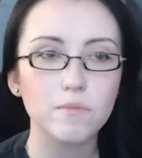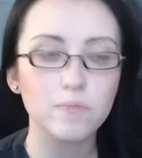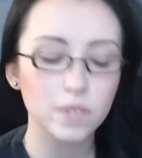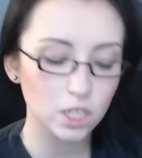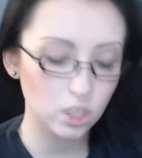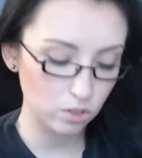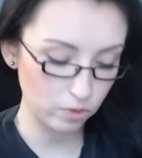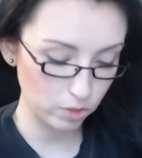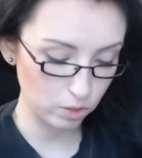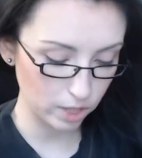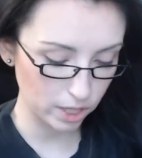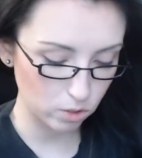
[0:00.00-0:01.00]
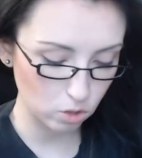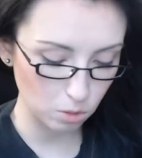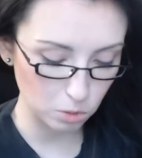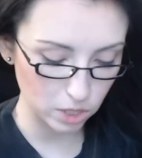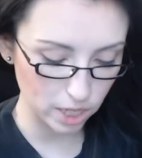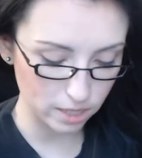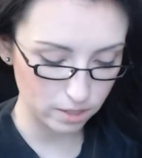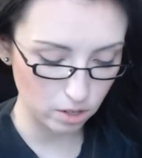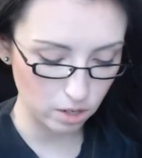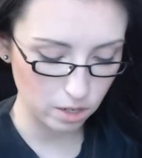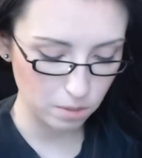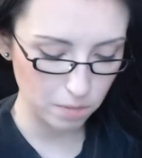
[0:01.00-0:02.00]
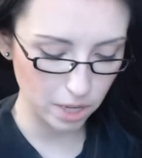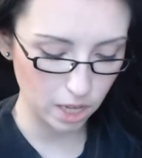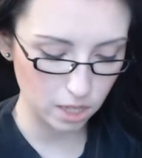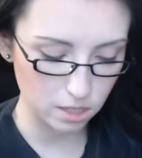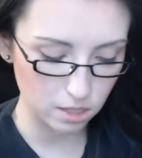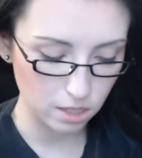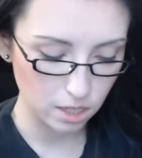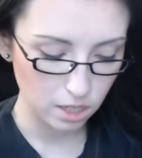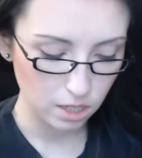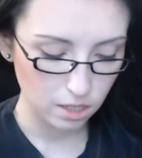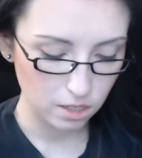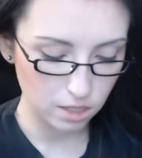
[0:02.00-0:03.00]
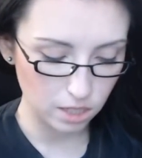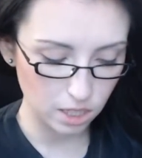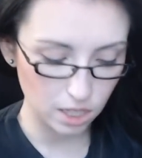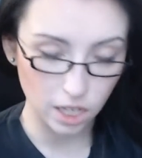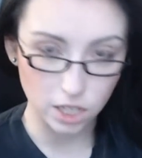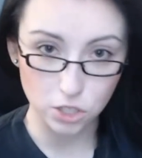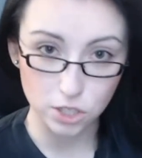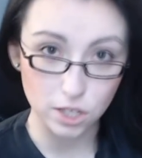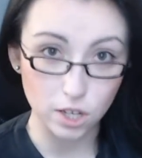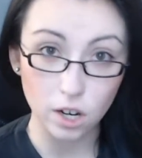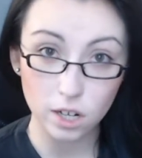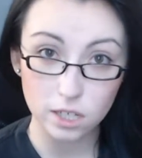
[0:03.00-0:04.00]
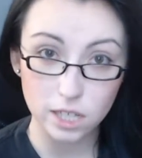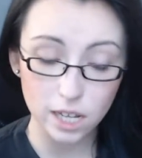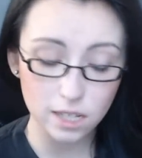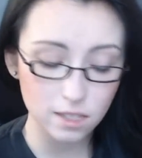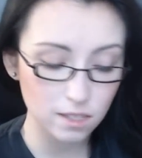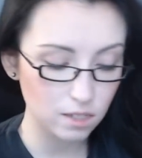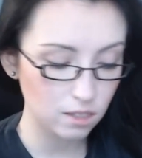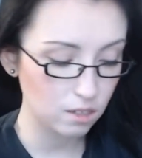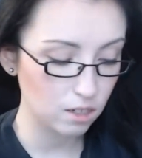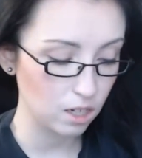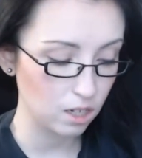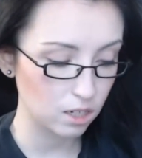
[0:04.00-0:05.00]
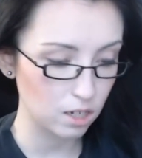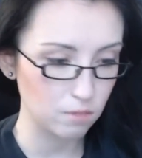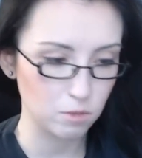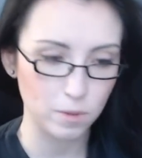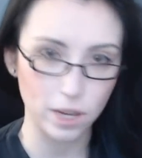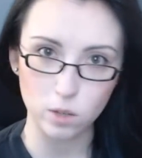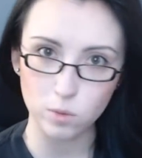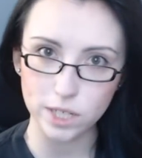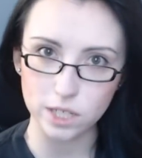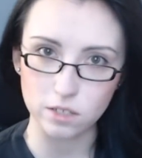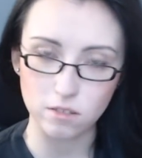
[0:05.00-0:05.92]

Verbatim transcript: they do a few like normal tests on him, and the EKG, the heart test, uh, comes back weird.